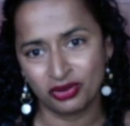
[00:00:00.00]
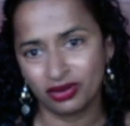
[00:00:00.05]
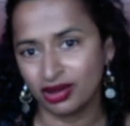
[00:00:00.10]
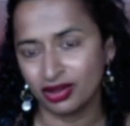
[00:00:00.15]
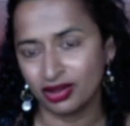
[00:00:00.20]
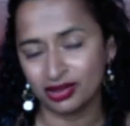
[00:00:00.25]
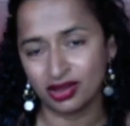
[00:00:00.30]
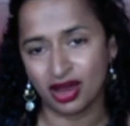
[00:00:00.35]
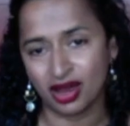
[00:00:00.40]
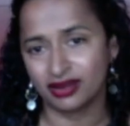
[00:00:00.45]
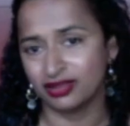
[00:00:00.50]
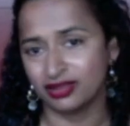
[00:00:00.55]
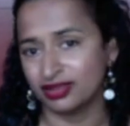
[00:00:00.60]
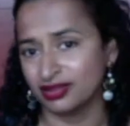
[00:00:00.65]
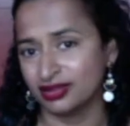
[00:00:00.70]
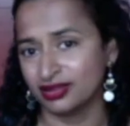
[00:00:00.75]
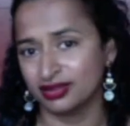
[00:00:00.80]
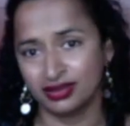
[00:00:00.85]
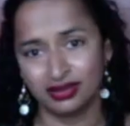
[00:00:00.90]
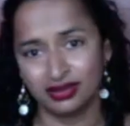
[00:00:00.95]
a lot of the
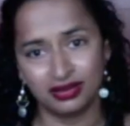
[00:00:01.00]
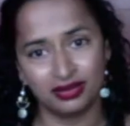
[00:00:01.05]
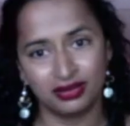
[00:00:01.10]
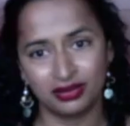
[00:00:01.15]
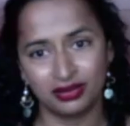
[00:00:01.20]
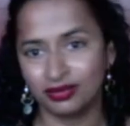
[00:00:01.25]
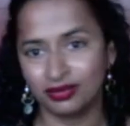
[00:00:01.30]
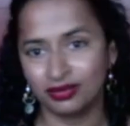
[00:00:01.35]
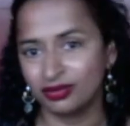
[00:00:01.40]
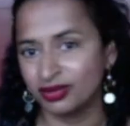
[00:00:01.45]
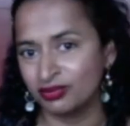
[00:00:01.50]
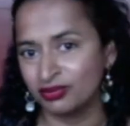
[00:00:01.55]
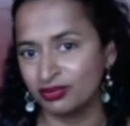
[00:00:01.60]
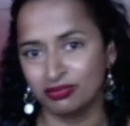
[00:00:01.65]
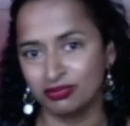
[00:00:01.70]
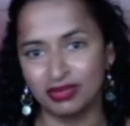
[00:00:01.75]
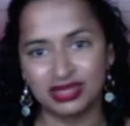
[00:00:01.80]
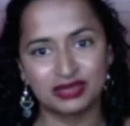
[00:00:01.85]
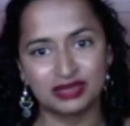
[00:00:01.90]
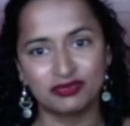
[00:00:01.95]

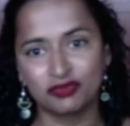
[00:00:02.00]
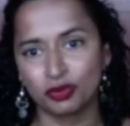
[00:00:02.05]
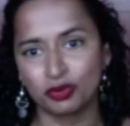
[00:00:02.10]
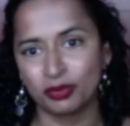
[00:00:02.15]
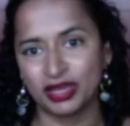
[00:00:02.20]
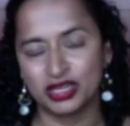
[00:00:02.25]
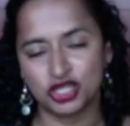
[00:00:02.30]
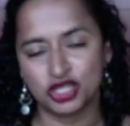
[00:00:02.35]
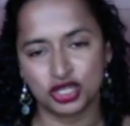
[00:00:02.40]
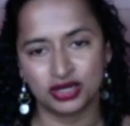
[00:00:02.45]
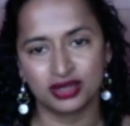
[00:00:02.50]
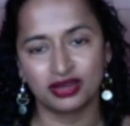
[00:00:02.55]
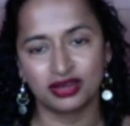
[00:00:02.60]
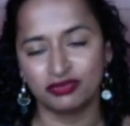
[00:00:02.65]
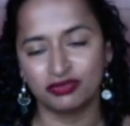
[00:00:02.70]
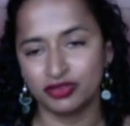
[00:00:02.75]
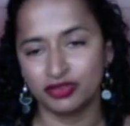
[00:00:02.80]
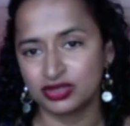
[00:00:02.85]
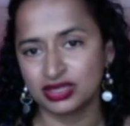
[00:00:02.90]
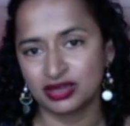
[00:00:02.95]
misinformation and
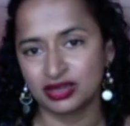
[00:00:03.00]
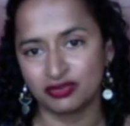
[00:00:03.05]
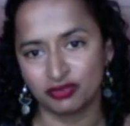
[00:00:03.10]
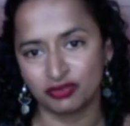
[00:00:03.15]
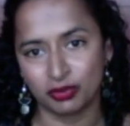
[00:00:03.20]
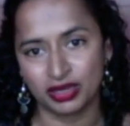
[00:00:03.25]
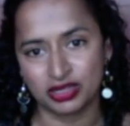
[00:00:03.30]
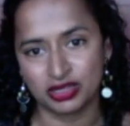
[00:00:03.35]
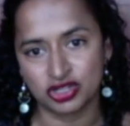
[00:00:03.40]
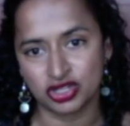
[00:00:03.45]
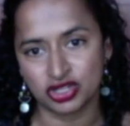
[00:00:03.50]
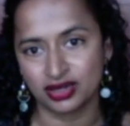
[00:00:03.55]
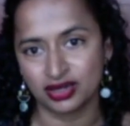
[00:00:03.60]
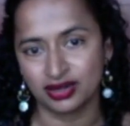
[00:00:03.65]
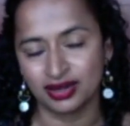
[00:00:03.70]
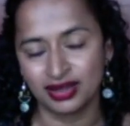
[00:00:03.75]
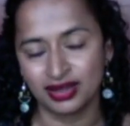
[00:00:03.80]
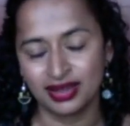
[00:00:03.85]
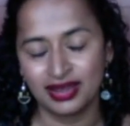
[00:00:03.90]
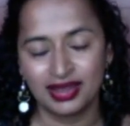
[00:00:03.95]
confusing information
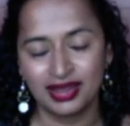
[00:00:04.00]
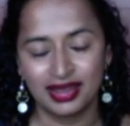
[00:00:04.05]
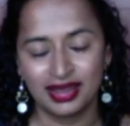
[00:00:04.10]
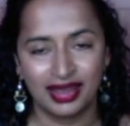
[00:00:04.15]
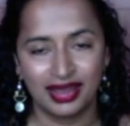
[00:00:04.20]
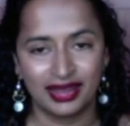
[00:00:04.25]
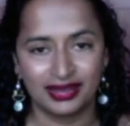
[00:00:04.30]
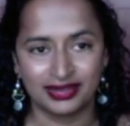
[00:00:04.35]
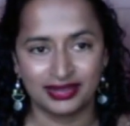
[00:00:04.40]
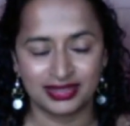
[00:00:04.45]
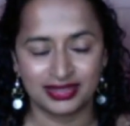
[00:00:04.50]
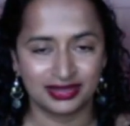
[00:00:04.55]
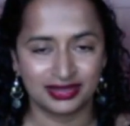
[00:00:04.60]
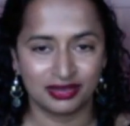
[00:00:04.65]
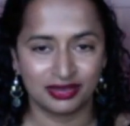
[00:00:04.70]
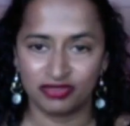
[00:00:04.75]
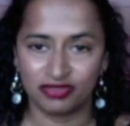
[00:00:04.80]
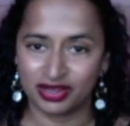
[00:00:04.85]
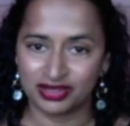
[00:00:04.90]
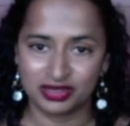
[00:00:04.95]
has
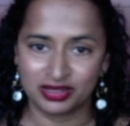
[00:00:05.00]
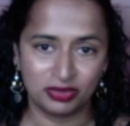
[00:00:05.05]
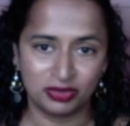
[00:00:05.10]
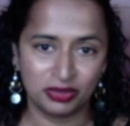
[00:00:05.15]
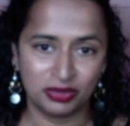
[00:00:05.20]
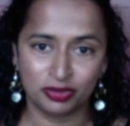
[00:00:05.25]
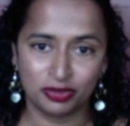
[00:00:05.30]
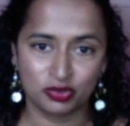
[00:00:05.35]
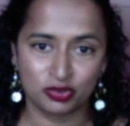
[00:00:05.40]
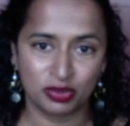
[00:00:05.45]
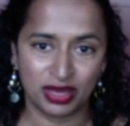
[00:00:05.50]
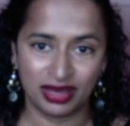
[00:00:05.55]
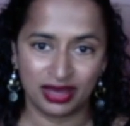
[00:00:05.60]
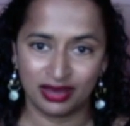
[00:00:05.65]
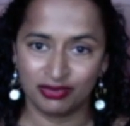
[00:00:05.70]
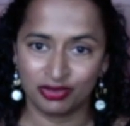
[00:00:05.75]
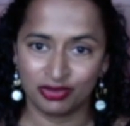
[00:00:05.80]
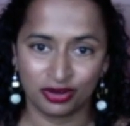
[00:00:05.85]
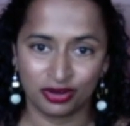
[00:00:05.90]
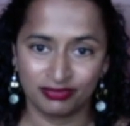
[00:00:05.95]
affected people's
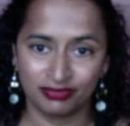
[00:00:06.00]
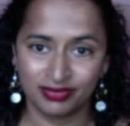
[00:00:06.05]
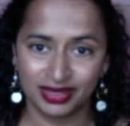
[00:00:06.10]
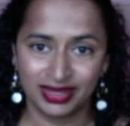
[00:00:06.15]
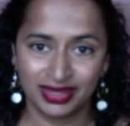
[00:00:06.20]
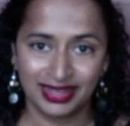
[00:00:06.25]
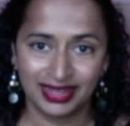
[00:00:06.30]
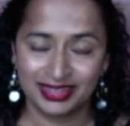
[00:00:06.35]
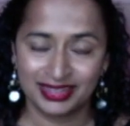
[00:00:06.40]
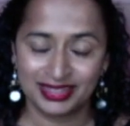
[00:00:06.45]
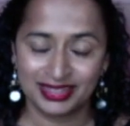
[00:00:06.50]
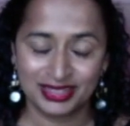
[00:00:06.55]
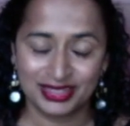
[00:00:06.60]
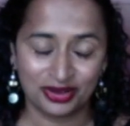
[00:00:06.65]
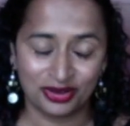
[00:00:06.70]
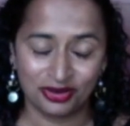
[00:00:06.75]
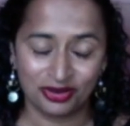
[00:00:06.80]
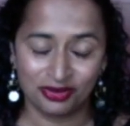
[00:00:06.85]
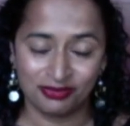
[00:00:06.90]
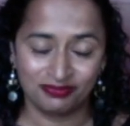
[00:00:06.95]
behavior.
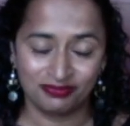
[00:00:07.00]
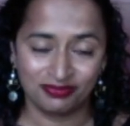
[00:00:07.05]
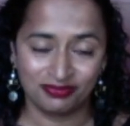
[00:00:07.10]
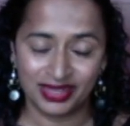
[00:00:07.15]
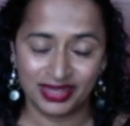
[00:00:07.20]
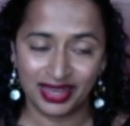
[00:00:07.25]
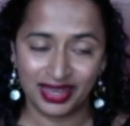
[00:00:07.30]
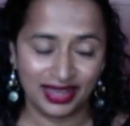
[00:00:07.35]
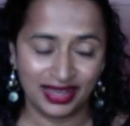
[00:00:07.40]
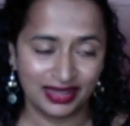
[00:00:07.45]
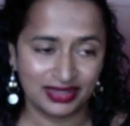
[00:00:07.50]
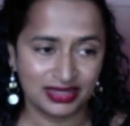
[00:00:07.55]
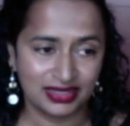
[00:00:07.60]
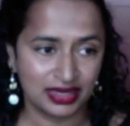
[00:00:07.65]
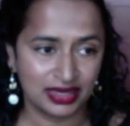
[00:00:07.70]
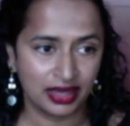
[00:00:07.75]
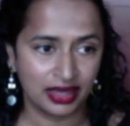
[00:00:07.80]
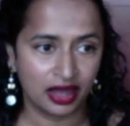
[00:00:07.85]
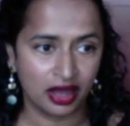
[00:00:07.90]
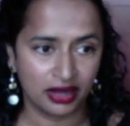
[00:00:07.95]
So yeah, it's it,
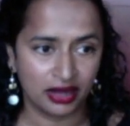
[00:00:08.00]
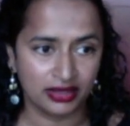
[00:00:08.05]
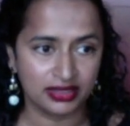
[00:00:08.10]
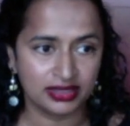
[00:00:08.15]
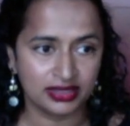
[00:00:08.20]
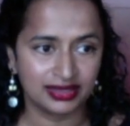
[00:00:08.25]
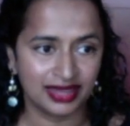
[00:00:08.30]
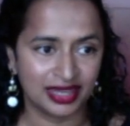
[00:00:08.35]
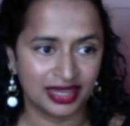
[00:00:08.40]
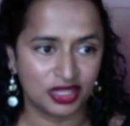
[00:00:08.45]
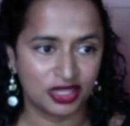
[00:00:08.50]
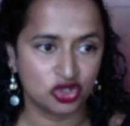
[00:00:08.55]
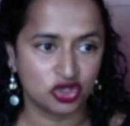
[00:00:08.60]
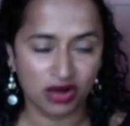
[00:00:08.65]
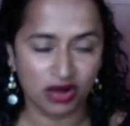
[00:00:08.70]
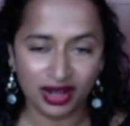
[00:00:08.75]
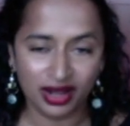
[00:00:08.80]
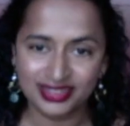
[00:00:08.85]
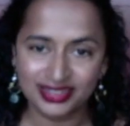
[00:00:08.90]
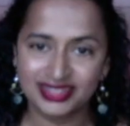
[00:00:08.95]
honestly like
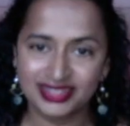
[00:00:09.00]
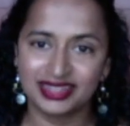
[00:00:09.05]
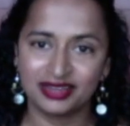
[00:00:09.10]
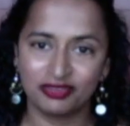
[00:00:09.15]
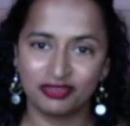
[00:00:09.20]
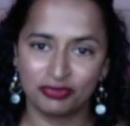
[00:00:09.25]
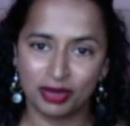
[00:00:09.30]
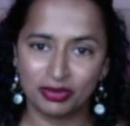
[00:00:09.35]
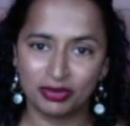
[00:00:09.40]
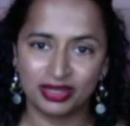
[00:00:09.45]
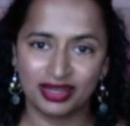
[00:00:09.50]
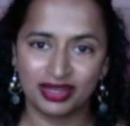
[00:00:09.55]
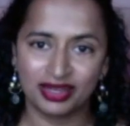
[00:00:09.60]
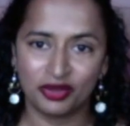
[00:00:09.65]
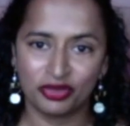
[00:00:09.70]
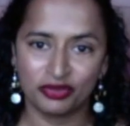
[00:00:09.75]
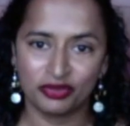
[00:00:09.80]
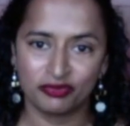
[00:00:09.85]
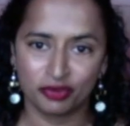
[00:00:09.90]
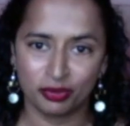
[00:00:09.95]
trust of public health
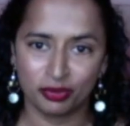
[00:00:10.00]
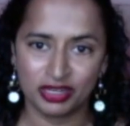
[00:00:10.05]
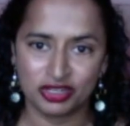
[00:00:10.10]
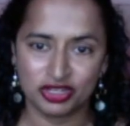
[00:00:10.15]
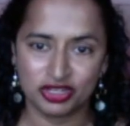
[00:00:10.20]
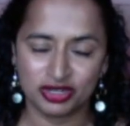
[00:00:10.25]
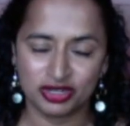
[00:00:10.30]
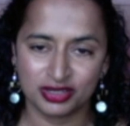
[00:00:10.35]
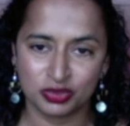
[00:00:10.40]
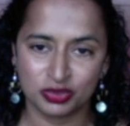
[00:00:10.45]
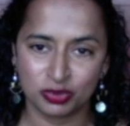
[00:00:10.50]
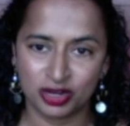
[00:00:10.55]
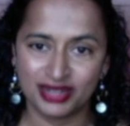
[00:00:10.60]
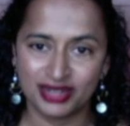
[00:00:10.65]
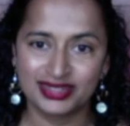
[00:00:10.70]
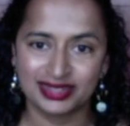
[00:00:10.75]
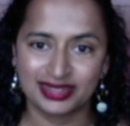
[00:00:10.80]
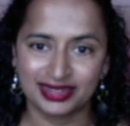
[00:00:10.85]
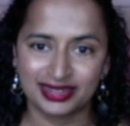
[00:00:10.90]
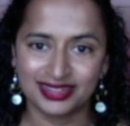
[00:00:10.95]
information is
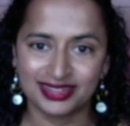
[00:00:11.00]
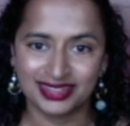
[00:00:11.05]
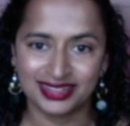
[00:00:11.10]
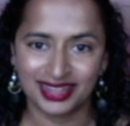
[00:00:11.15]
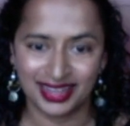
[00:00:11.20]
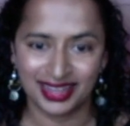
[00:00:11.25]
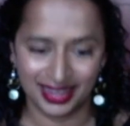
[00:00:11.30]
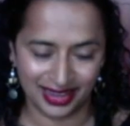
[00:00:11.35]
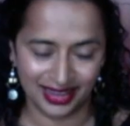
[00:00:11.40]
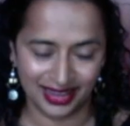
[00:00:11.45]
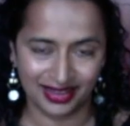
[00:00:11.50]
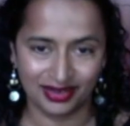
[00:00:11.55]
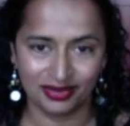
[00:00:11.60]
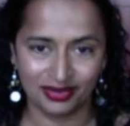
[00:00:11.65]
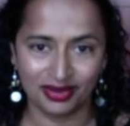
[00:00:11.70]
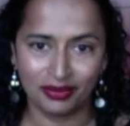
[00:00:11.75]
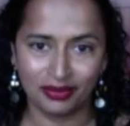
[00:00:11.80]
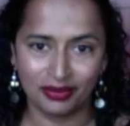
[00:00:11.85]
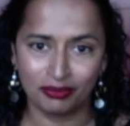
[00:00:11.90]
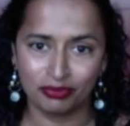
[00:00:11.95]
priceless, and I
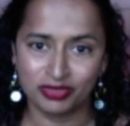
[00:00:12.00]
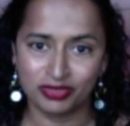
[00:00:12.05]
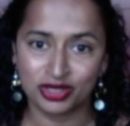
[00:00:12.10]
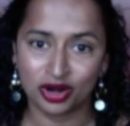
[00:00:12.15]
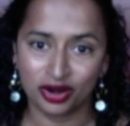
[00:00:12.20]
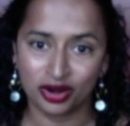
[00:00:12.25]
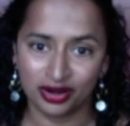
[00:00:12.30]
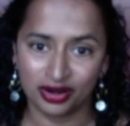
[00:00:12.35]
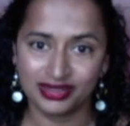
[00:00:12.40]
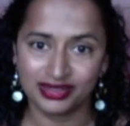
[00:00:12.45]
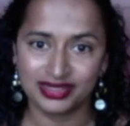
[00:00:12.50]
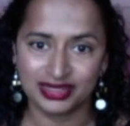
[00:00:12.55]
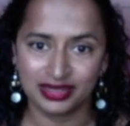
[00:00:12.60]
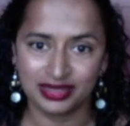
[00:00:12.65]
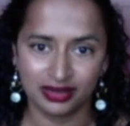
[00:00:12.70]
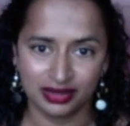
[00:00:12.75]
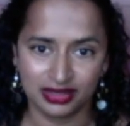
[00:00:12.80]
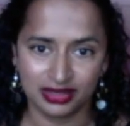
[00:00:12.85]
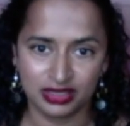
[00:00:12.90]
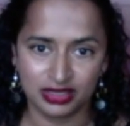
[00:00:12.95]
I'm sorry to see that
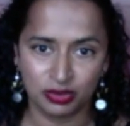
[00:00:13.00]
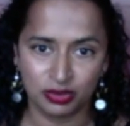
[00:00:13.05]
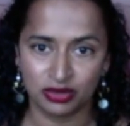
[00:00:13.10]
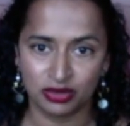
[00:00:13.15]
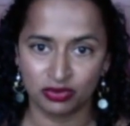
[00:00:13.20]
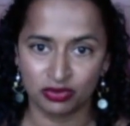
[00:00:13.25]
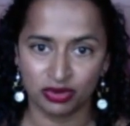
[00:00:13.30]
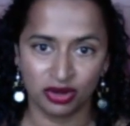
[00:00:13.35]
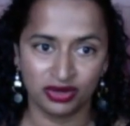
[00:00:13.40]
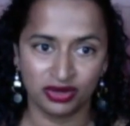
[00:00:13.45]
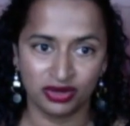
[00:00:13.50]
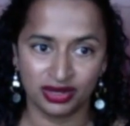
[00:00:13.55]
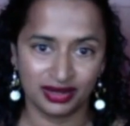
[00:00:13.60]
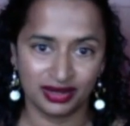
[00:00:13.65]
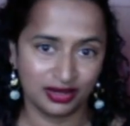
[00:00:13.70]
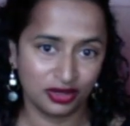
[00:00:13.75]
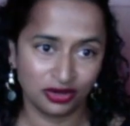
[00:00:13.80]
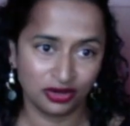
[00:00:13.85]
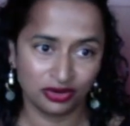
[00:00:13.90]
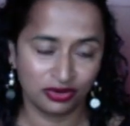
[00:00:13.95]
it's been eroded. And
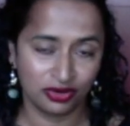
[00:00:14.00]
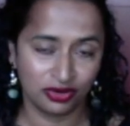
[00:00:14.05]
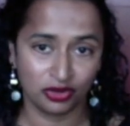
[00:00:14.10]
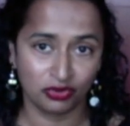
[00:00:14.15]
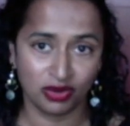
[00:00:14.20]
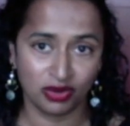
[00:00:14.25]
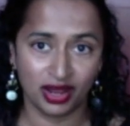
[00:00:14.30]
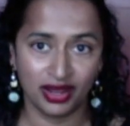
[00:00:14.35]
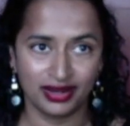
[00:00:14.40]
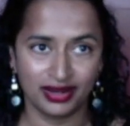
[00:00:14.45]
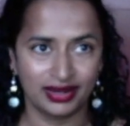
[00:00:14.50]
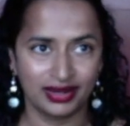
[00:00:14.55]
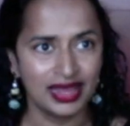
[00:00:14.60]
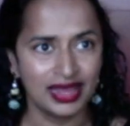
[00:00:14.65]
you're you're right. And